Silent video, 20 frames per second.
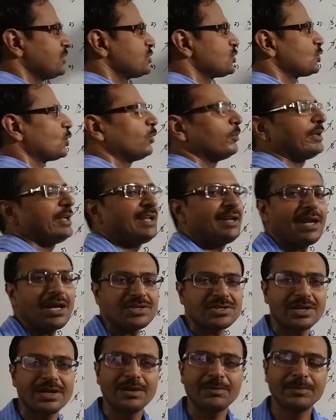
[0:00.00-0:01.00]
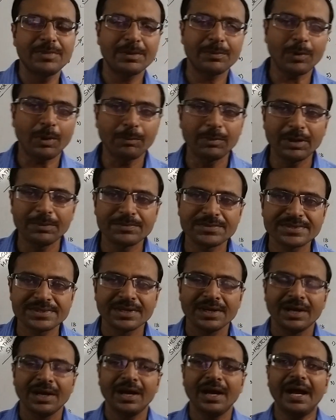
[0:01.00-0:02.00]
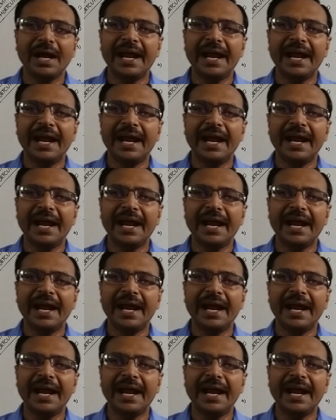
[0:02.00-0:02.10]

so many rational number problems,